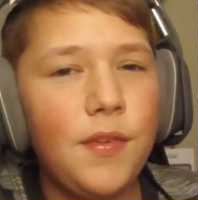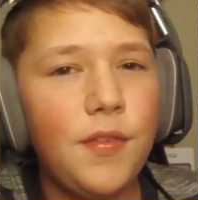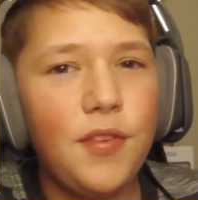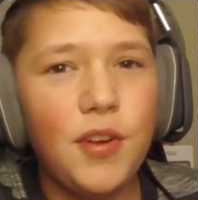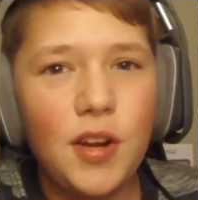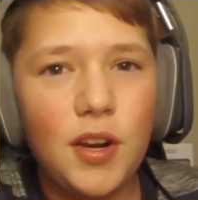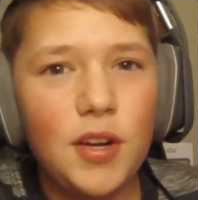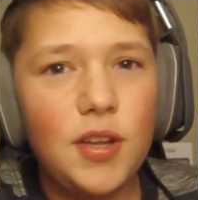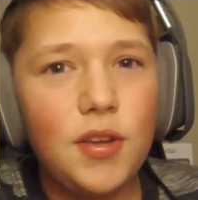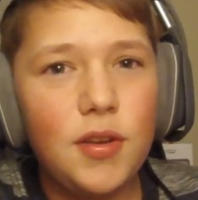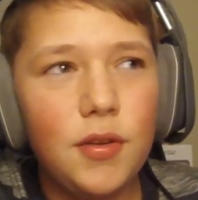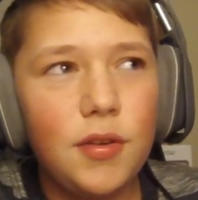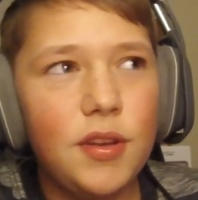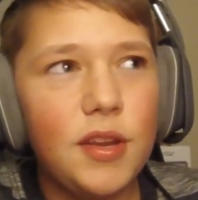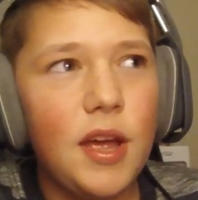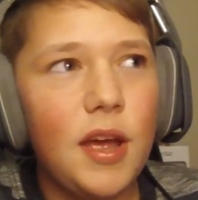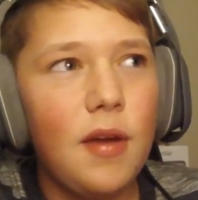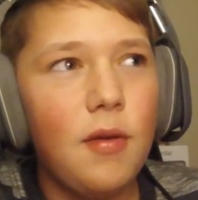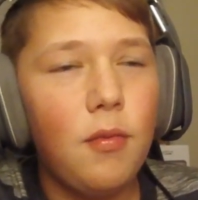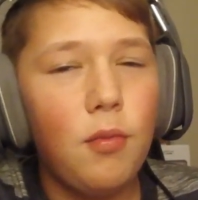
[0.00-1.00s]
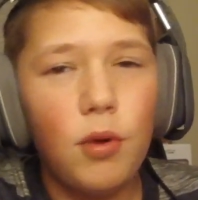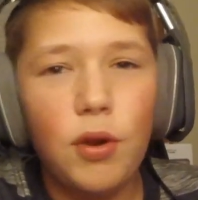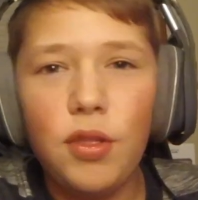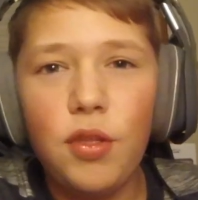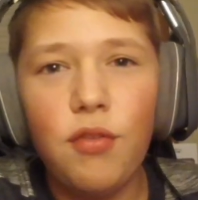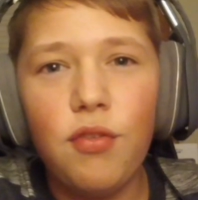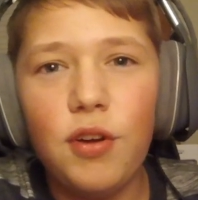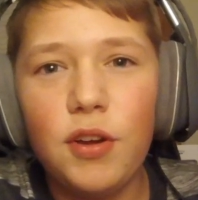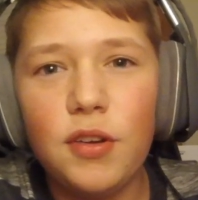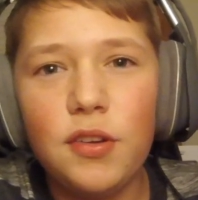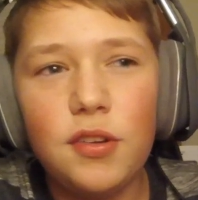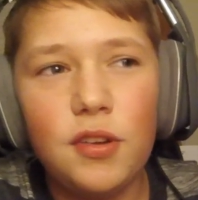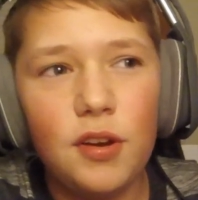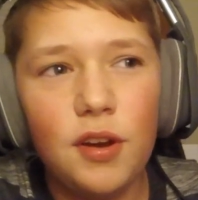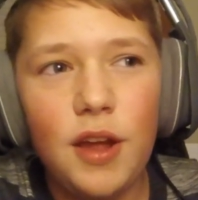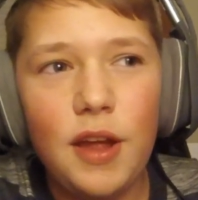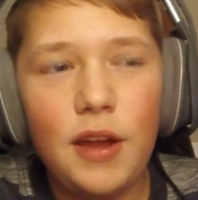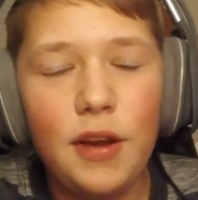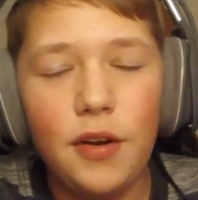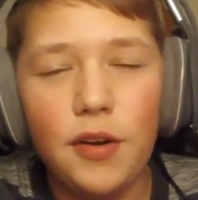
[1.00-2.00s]
If you're gonna use that, where the fuck's
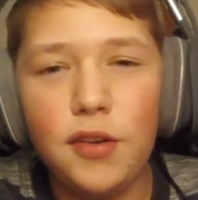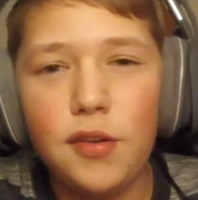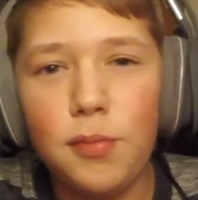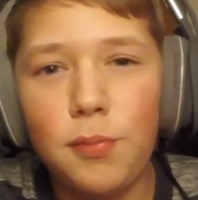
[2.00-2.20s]
your AR